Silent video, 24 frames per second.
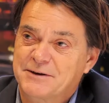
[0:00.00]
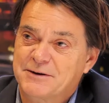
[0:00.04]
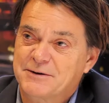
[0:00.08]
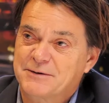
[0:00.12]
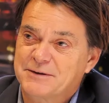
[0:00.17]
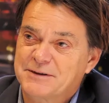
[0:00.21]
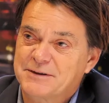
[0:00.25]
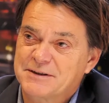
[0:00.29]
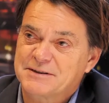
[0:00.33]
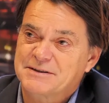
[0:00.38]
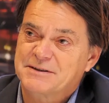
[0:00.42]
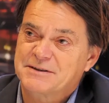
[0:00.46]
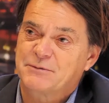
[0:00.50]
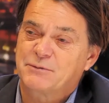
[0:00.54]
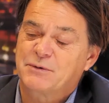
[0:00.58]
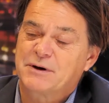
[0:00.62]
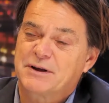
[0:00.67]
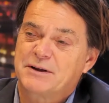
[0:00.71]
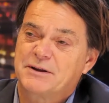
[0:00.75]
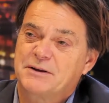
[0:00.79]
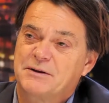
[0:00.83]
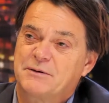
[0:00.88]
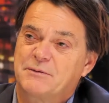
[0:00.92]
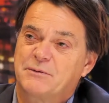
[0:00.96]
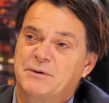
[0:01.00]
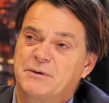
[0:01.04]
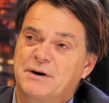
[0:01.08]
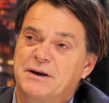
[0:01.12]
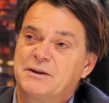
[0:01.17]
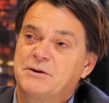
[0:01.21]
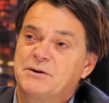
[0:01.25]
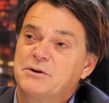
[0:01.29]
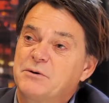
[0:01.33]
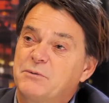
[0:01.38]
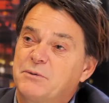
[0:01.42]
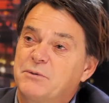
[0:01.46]
that's where
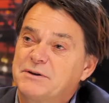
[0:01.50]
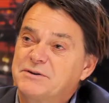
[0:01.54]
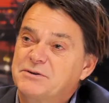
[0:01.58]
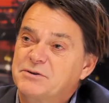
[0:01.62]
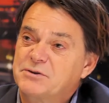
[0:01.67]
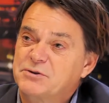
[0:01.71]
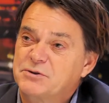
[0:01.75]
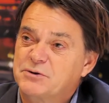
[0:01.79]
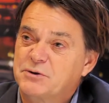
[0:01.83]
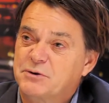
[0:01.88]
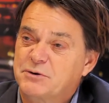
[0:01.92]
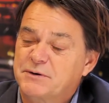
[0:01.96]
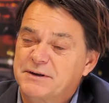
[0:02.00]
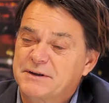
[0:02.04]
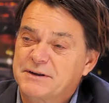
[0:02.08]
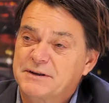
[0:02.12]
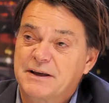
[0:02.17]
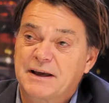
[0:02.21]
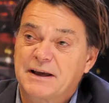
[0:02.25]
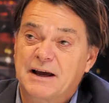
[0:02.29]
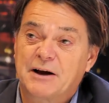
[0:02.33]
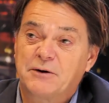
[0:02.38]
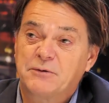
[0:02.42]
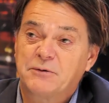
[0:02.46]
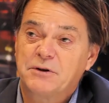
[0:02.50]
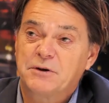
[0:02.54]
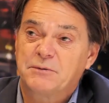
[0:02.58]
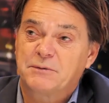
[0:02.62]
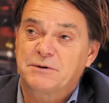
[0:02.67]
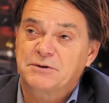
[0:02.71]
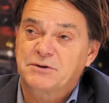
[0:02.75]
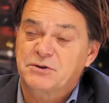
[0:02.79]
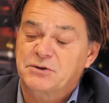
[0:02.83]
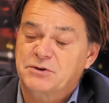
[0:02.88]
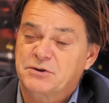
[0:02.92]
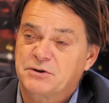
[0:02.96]
do you want to store it? How do you
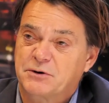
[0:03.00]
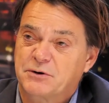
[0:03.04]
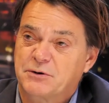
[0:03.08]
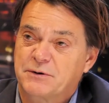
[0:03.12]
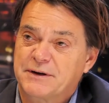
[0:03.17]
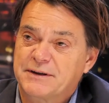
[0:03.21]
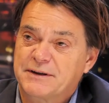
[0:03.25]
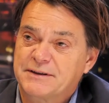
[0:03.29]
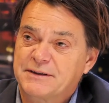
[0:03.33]
want to store it?